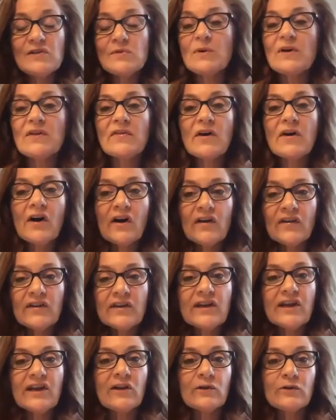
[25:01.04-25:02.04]
with all the
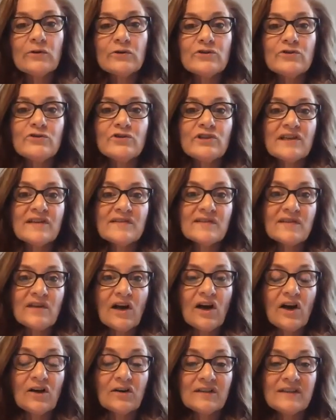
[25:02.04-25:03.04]
colors you just
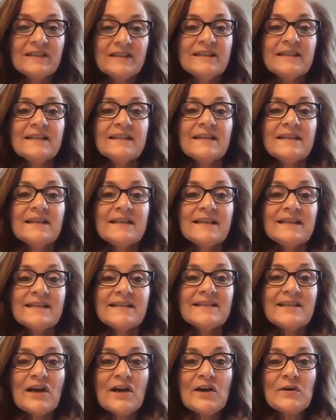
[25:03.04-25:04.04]
saw.
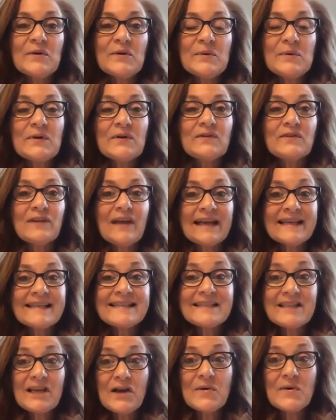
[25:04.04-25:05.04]
So let's
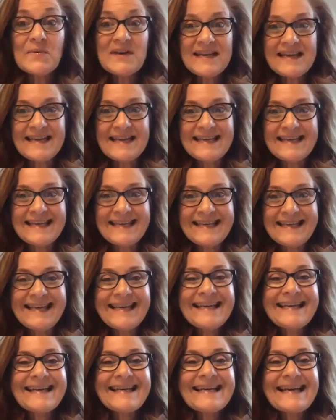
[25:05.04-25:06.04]
go
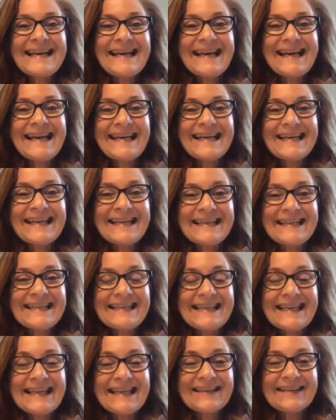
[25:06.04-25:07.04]
in
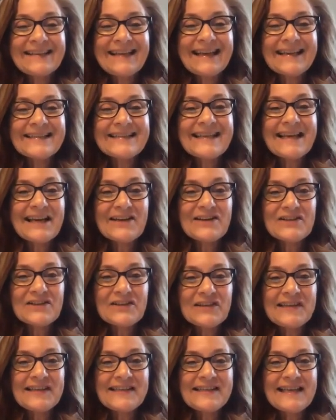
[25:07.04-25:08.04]
and let's
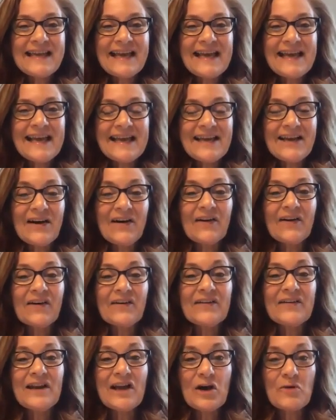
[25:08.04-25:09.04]
actually say our
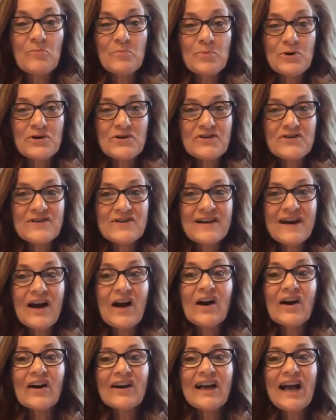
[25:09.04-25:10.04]
number,
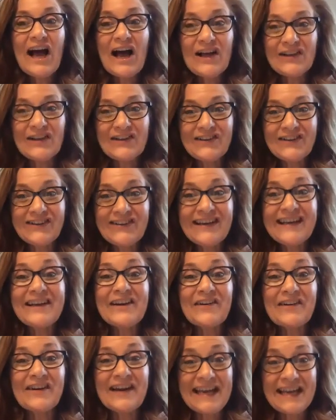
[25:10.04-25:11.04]
our color, and
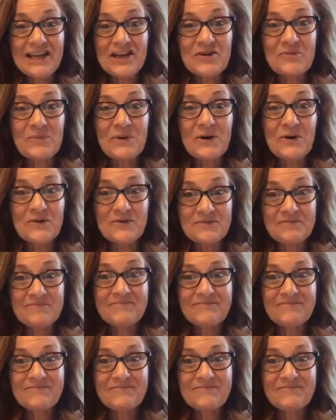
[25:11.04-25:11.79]
our animal.